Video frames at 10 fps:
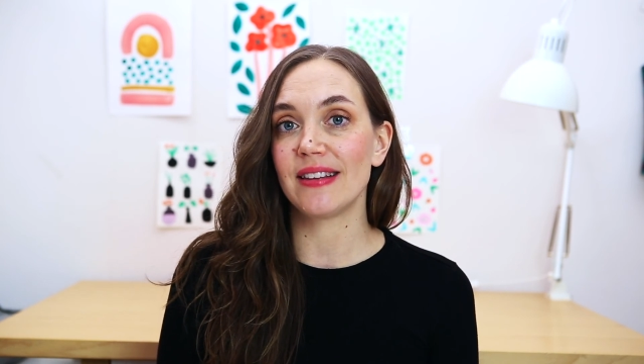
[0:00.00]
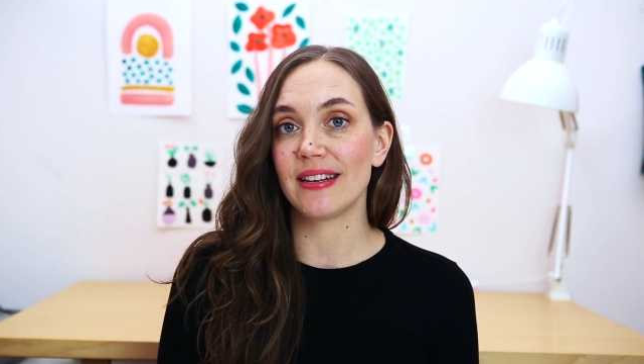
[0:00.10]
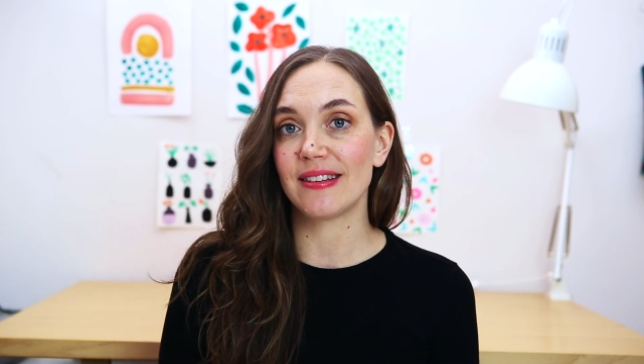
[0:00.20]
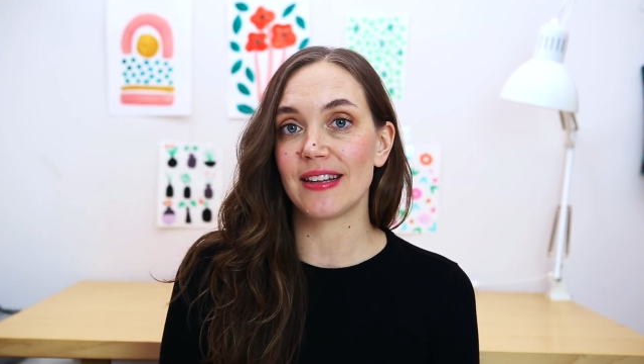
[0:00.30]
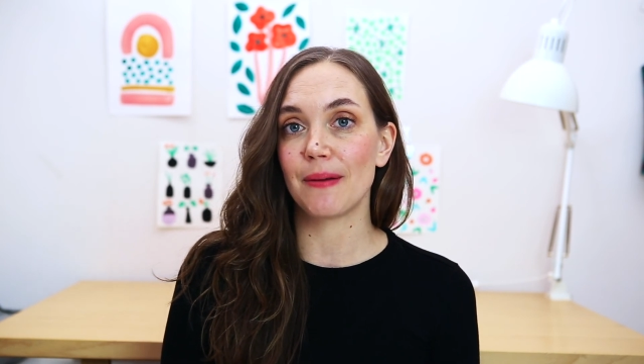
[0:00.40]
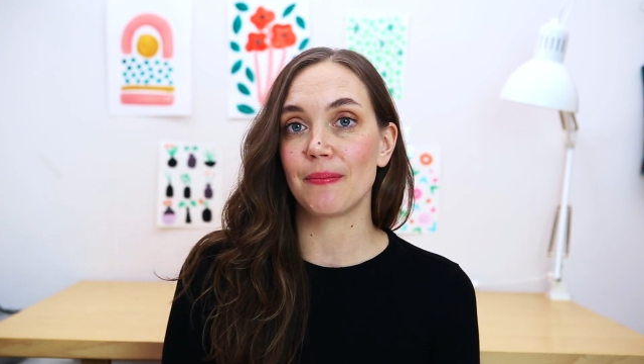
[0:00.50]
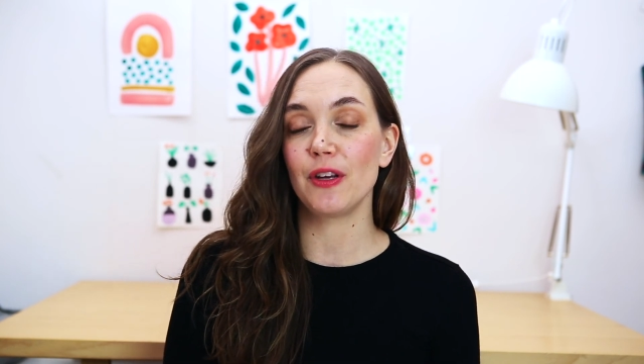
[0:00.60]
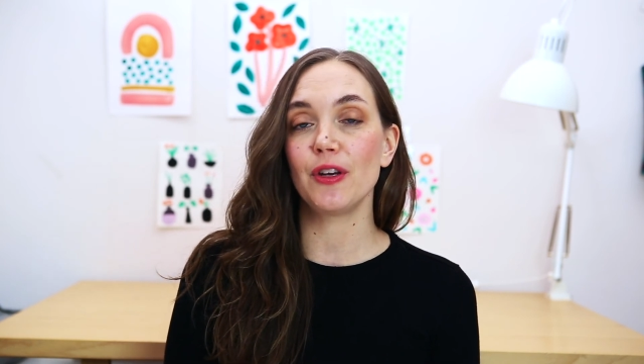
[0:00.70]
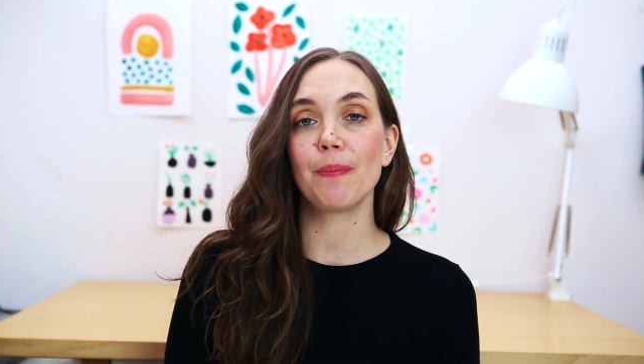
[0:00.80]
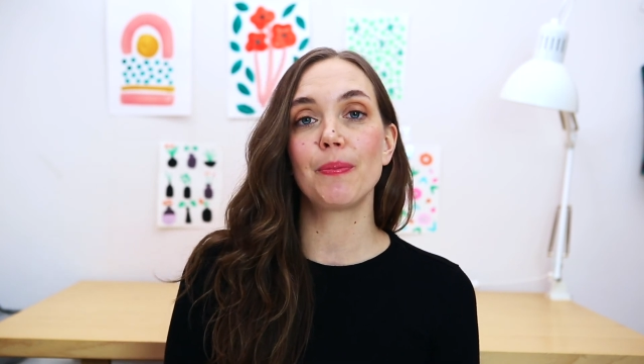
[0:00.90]
system
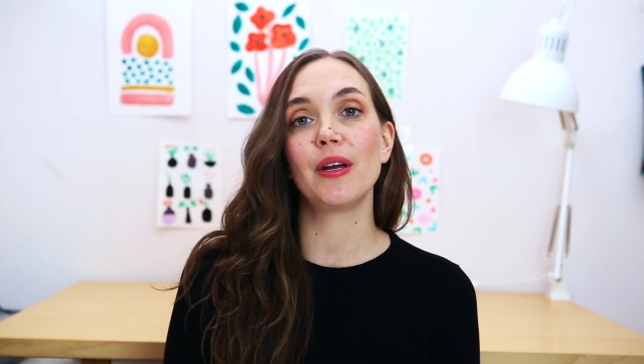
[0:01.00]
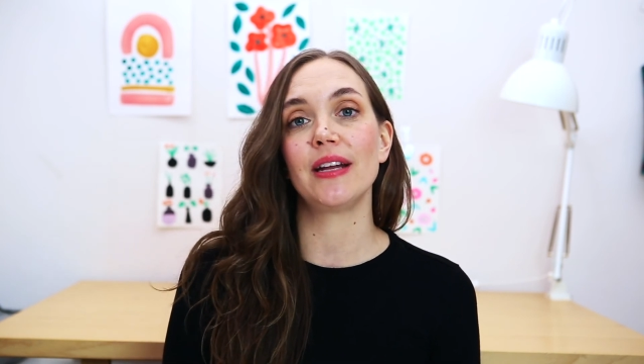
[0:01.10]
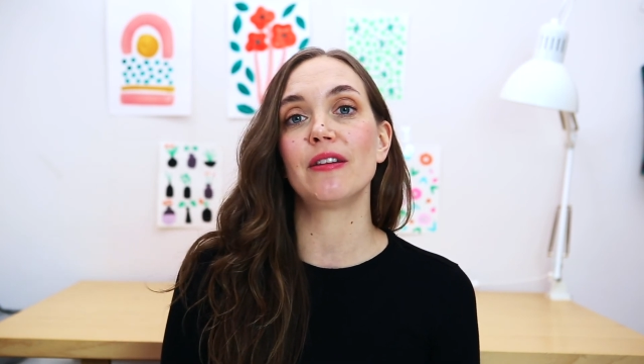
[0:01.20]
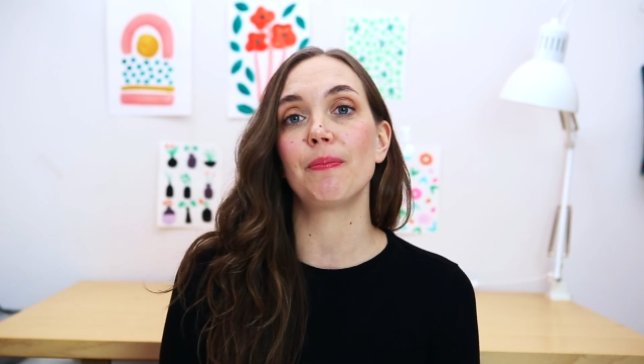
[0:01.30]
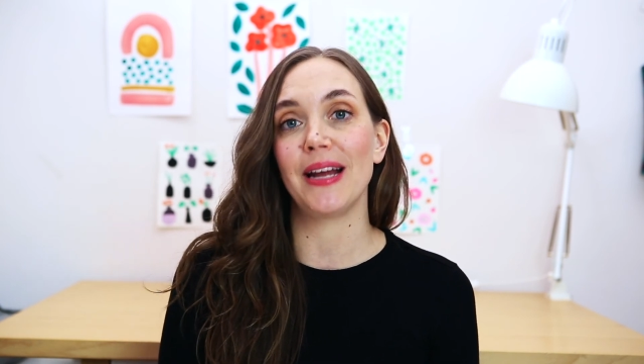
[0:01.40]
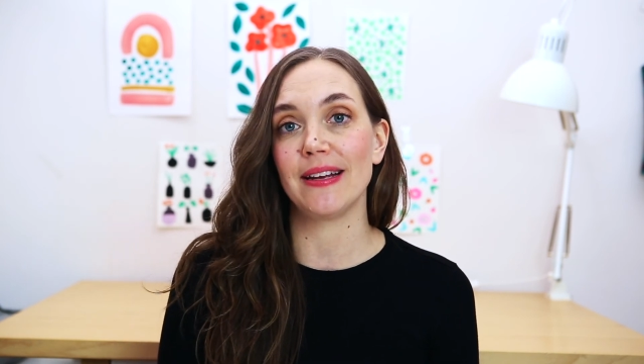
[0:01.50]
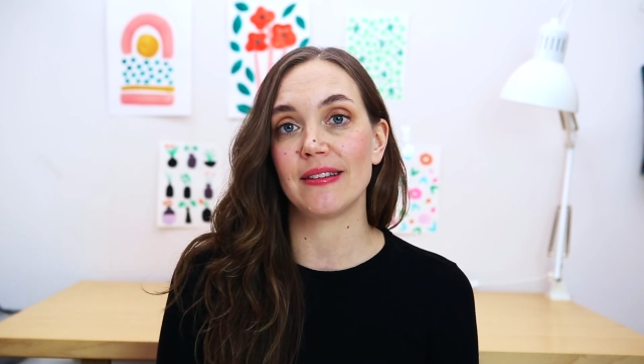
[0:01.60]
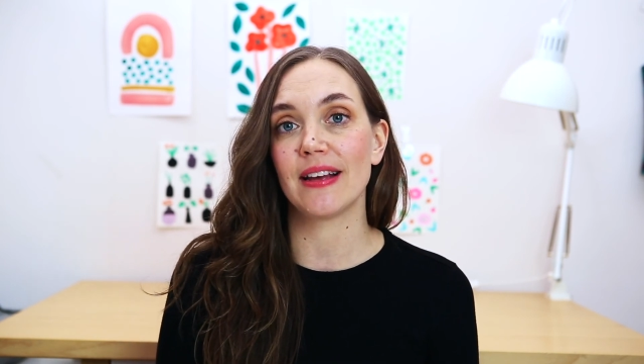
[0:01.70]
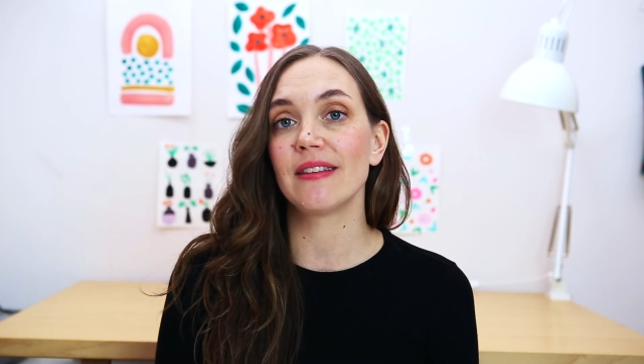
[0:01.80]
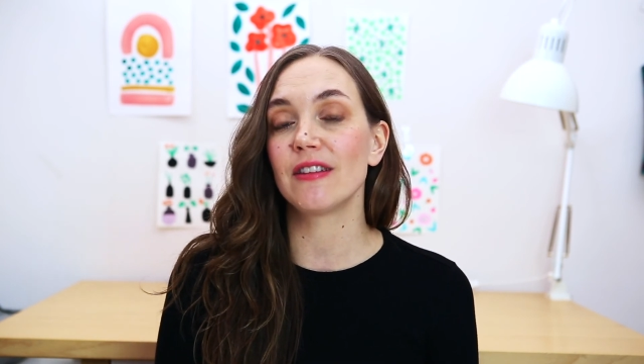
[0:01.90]
that you can put into
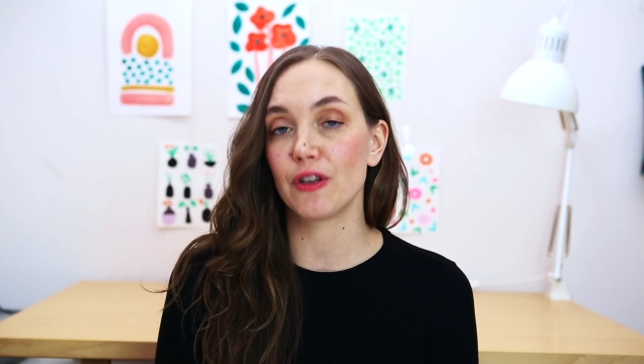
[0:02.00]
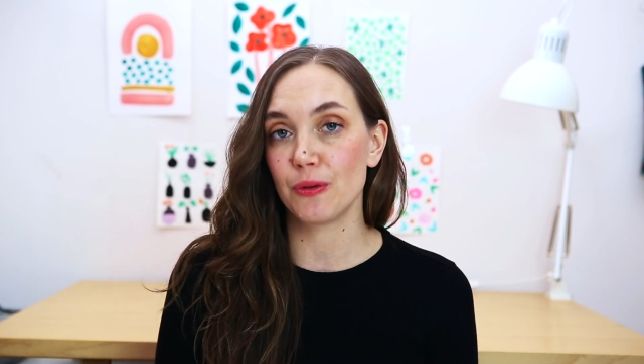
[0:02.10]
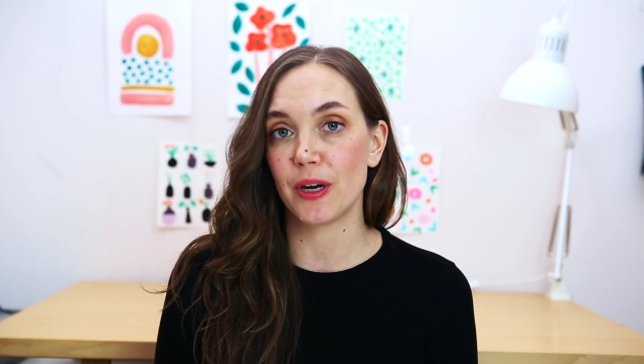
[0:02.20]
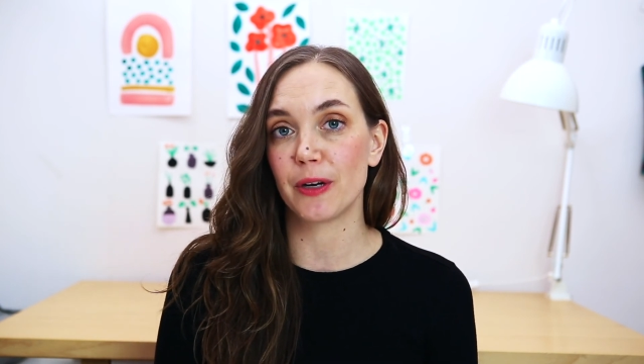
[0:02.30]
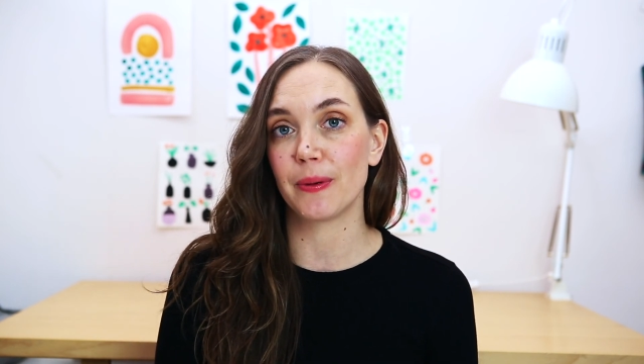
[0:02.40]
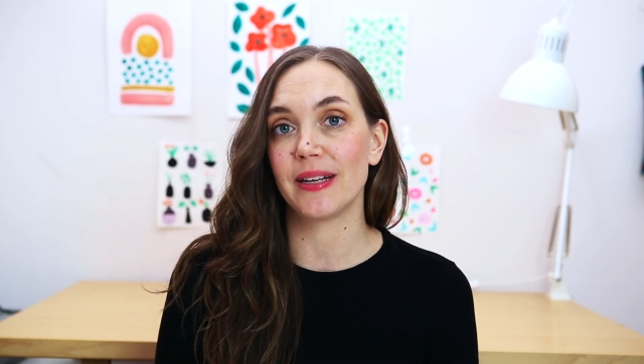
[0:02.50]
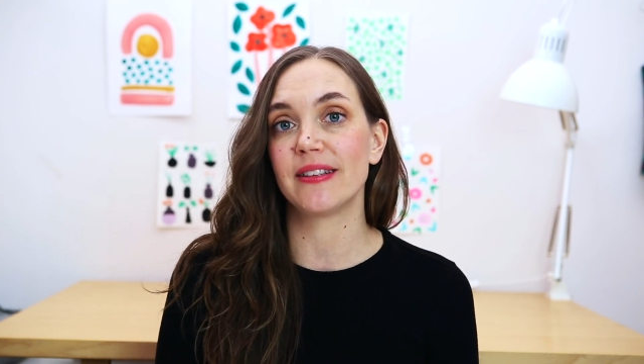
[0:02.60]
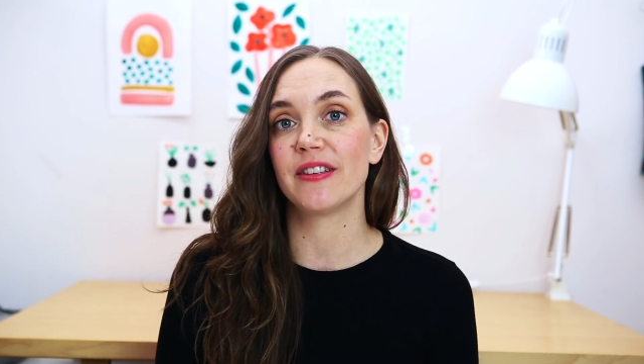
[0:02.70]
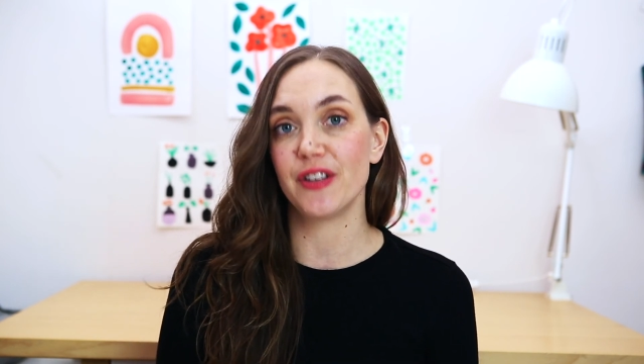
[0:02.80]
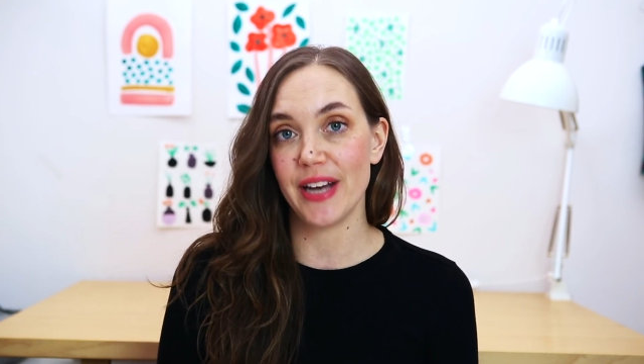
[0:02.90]
place and start to work with
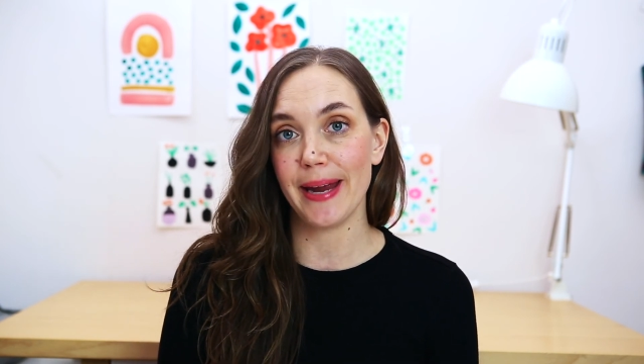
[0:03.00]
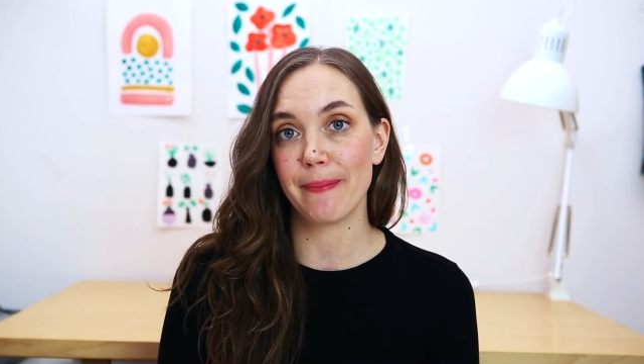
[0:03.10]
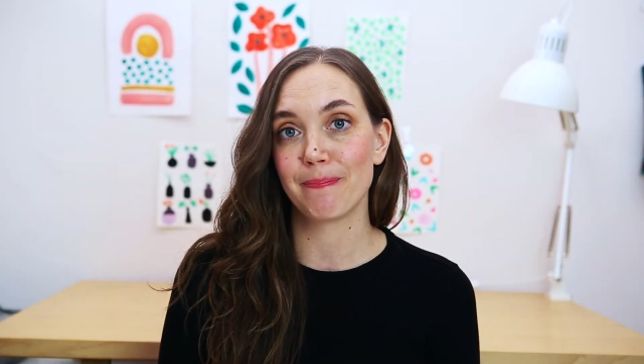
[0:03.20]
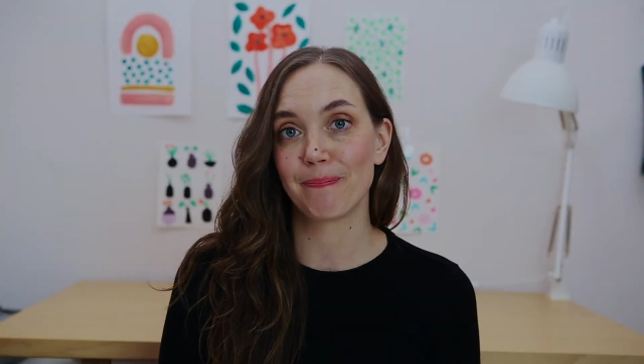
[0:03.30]
today.